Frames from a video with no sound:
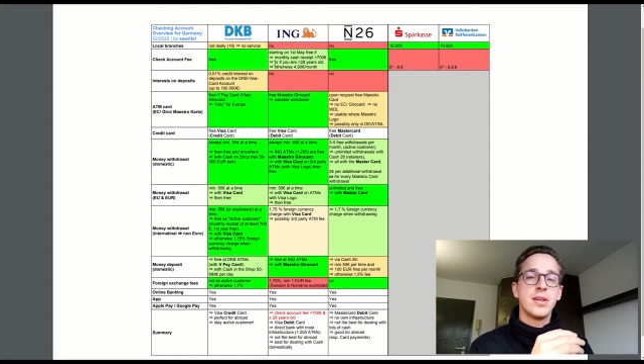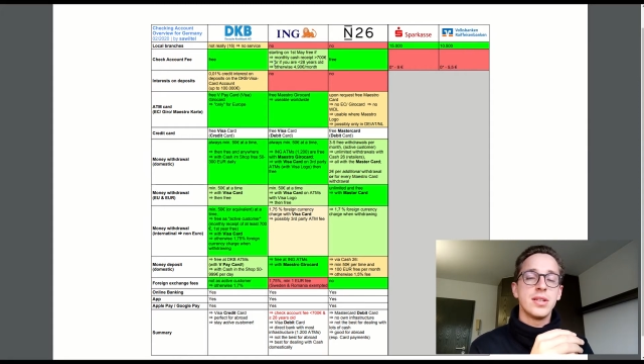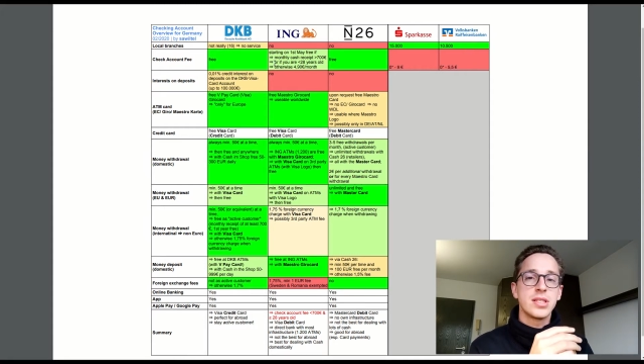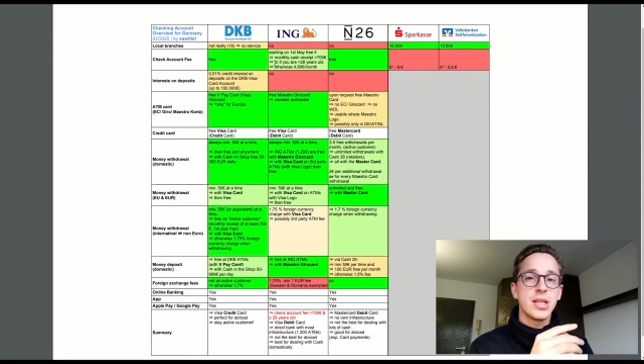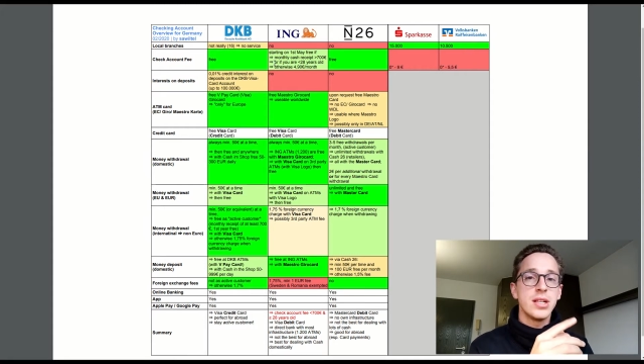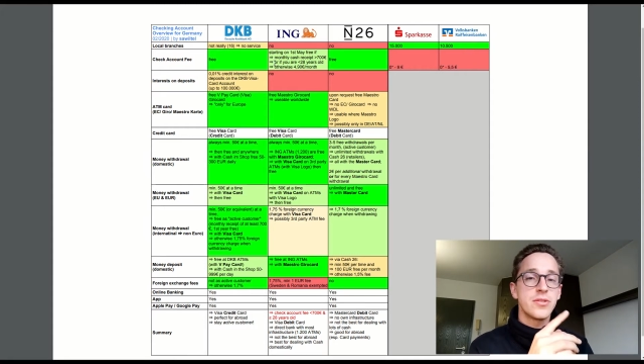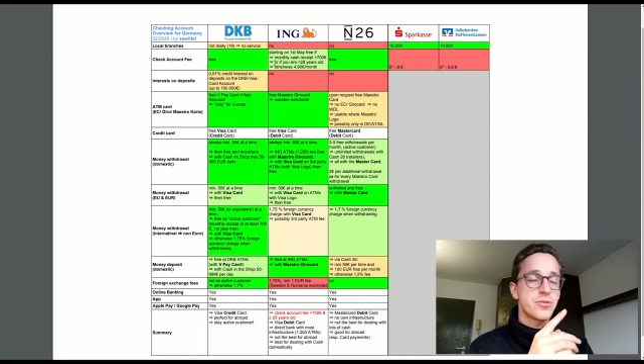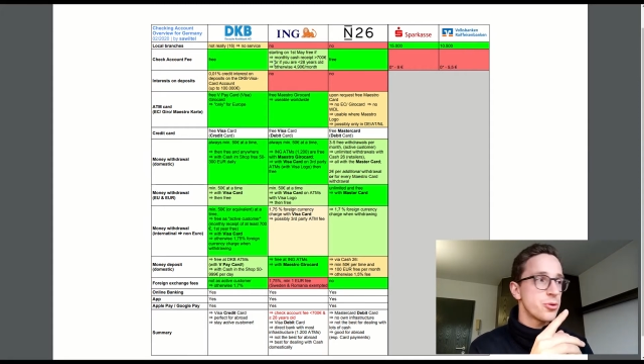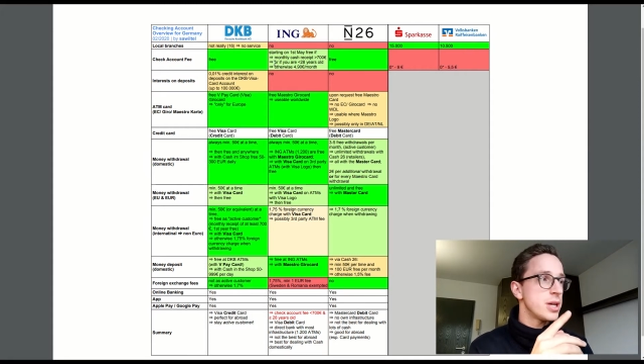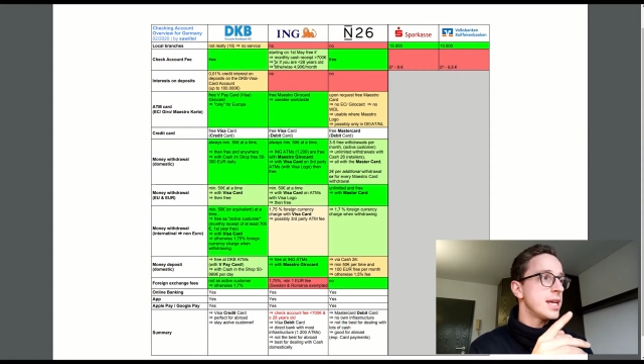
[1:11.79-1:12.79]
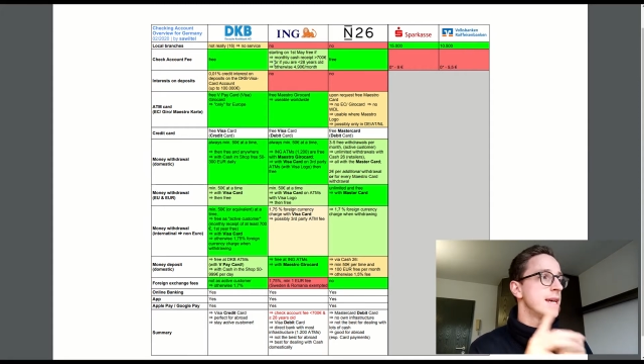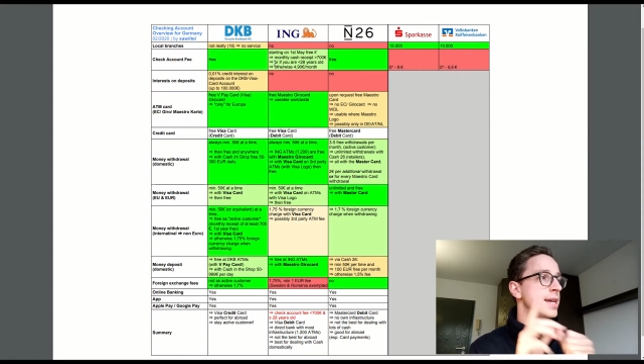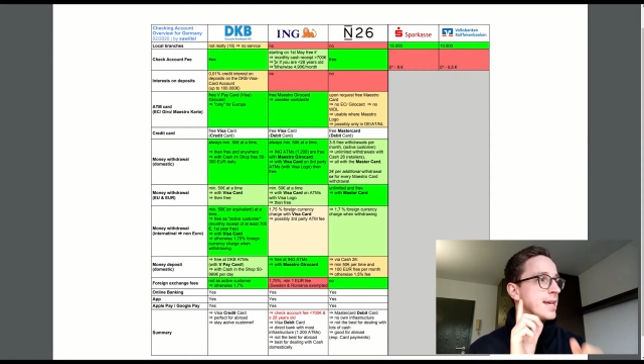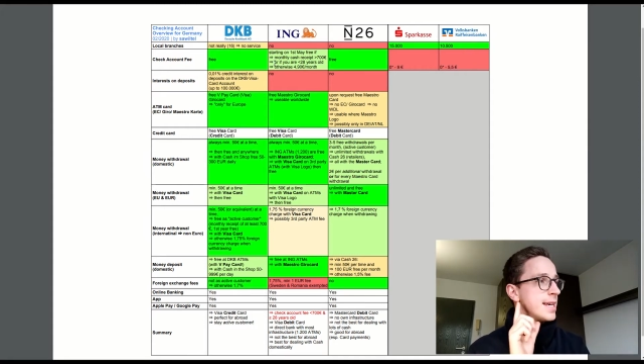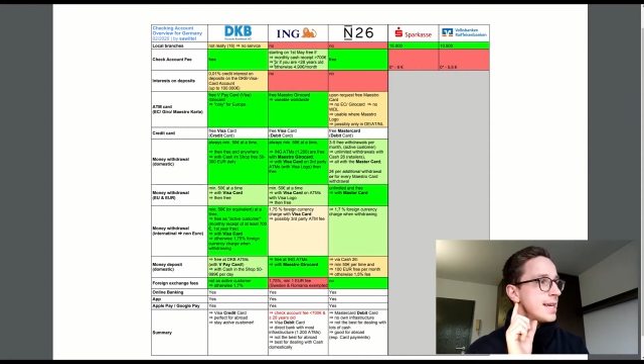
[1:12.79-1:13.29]
still free
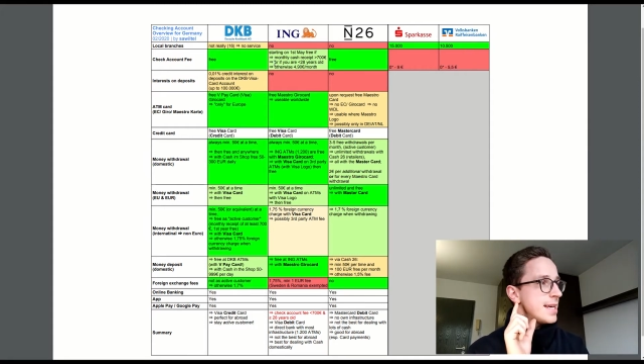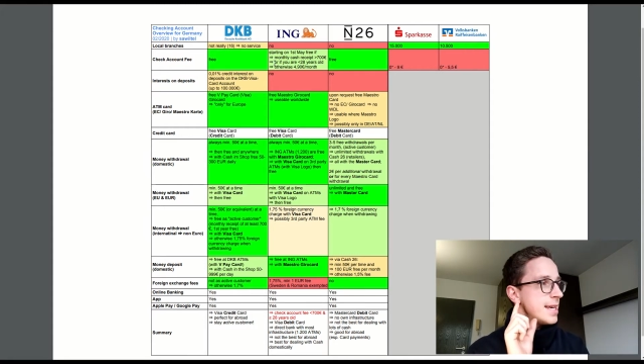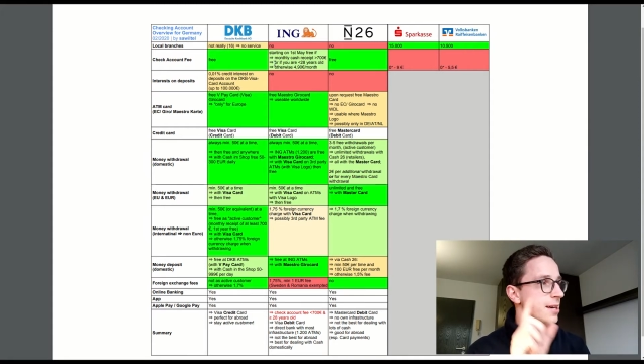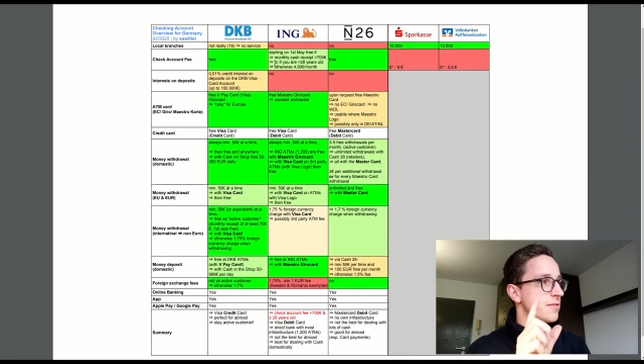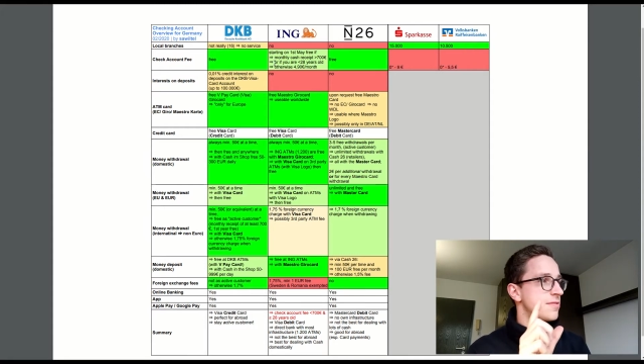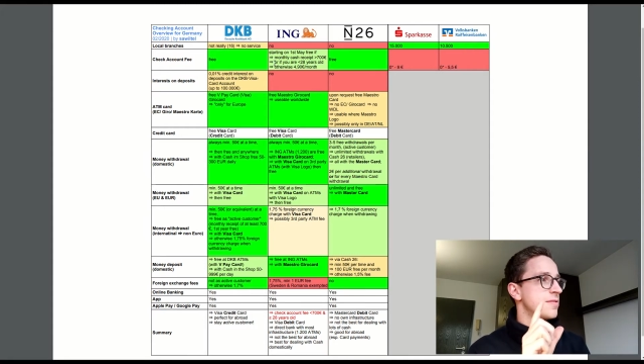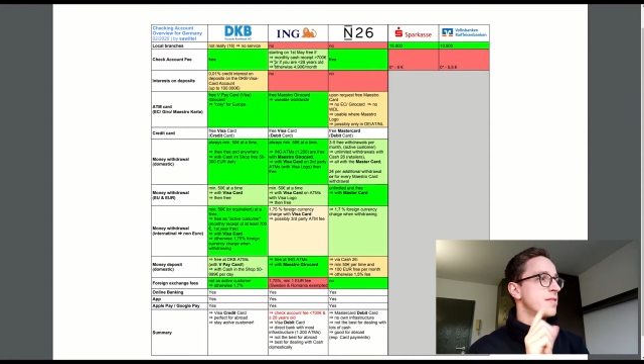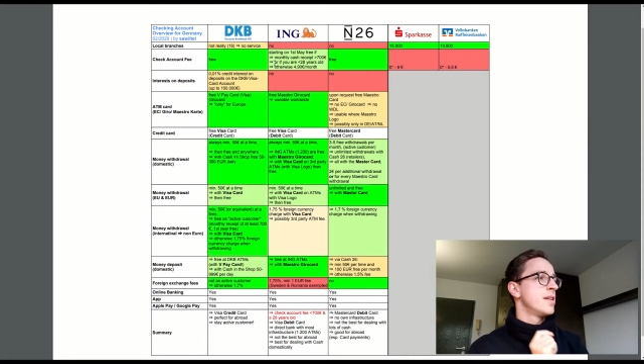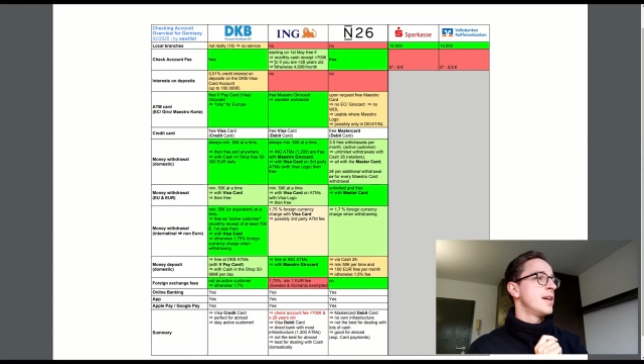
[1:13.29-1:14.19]
if